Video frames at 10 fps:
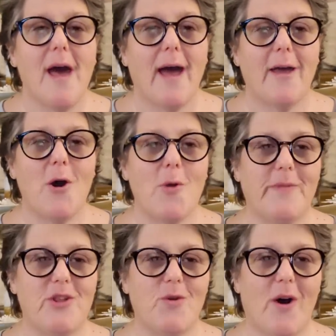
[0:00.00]

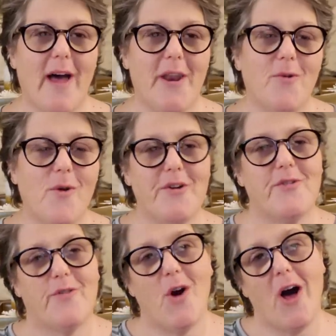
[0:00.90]
that you all had a
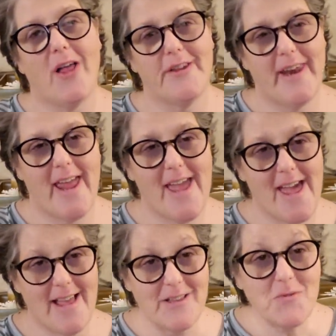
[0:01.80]
wonderful holiday
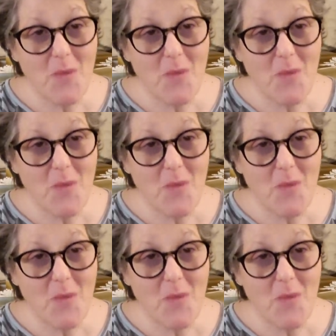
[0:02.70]
as